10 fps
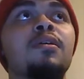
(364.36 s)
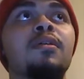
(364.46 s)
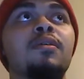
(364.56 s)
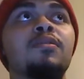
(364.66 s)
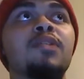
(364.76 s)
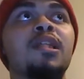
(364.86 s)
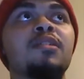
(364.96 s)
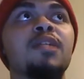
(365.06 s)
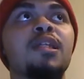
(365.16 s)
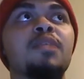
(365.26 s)
uh, set
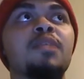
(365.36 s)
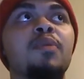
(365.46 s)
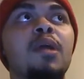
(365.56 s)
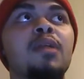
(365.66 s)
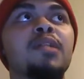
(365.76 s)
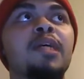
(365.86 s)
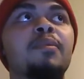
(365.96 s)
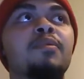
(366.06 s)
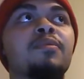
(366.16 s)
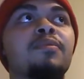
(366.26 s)
this, set this support out of the table.